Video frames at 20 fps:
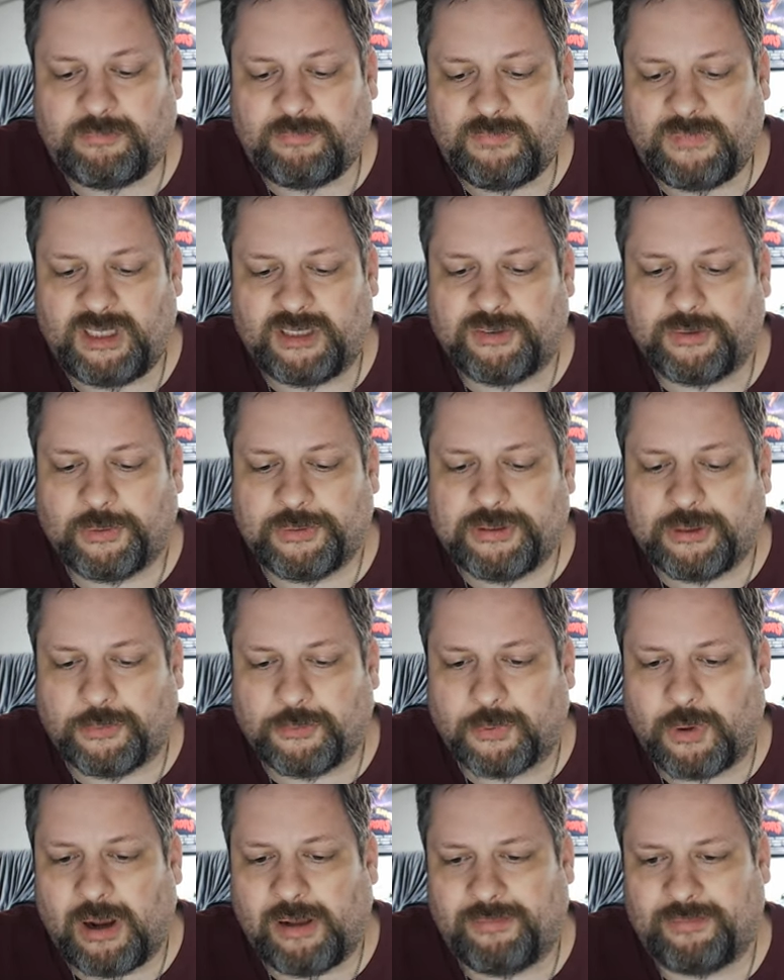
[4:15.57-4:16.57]
So it's a
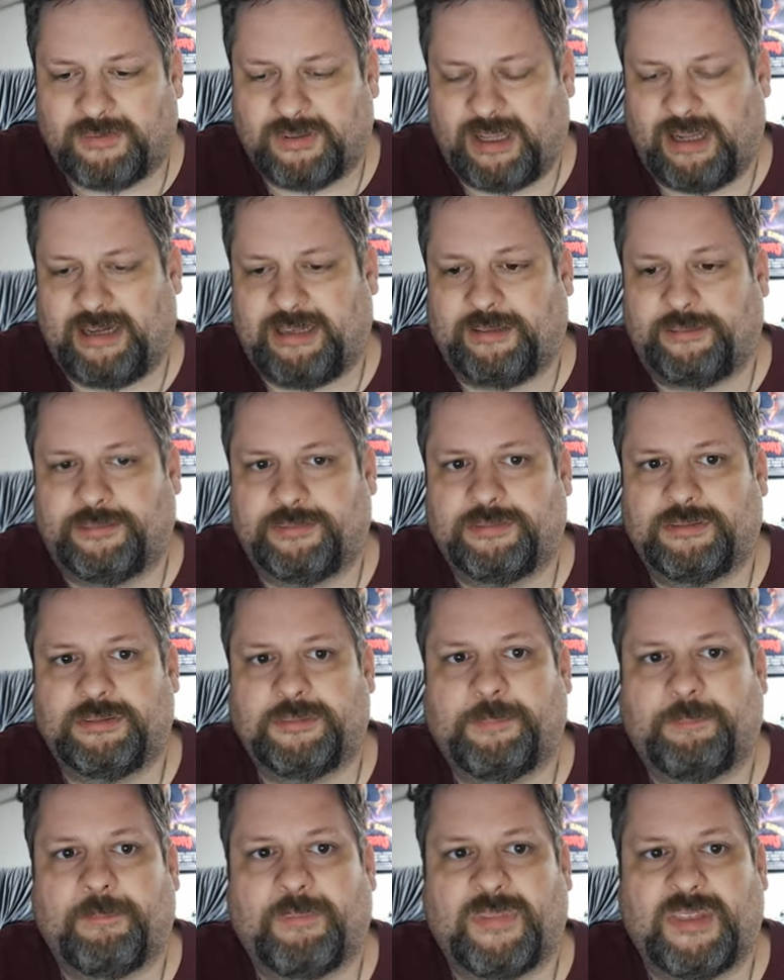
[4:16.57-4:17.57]
rough life
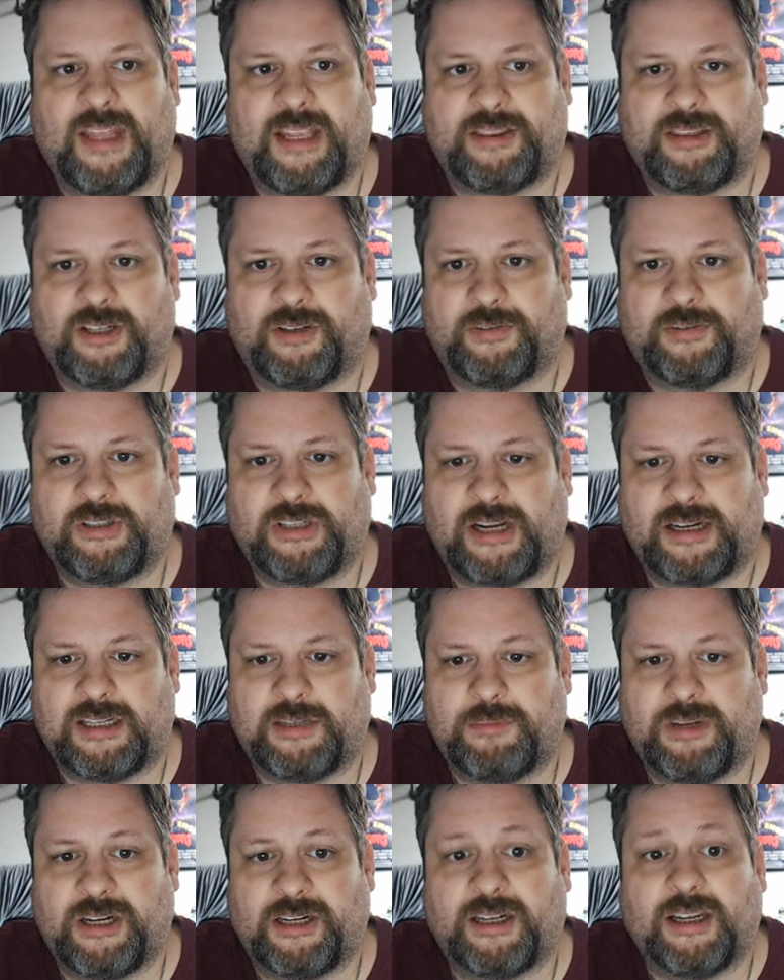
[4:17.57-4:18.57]
that they're
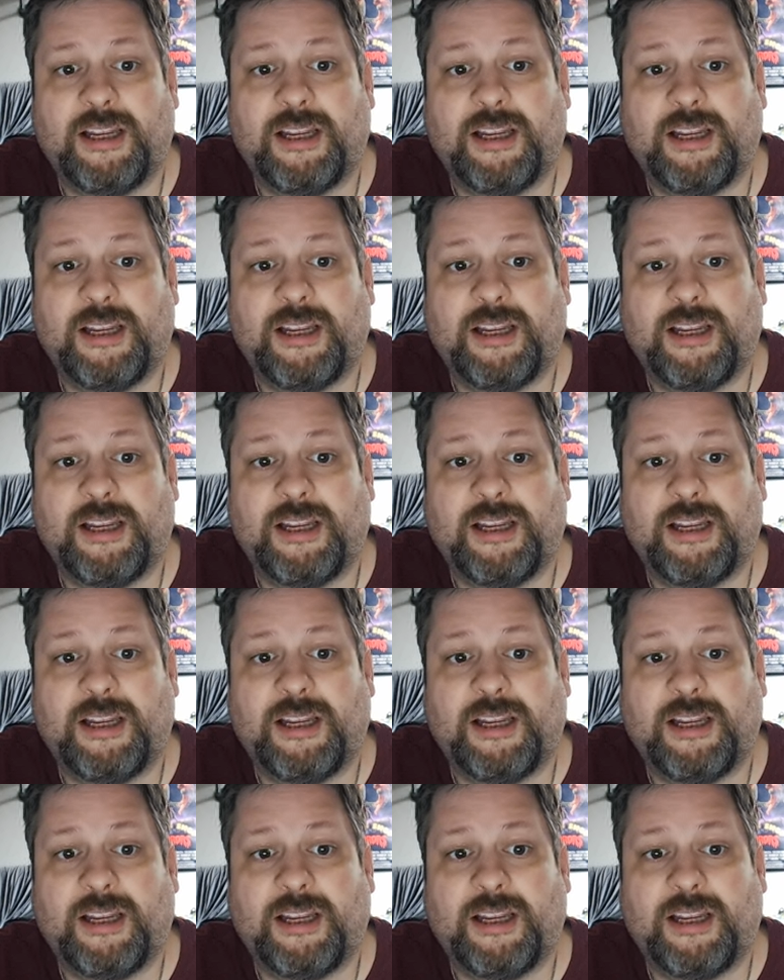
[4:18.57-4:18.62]
documenting.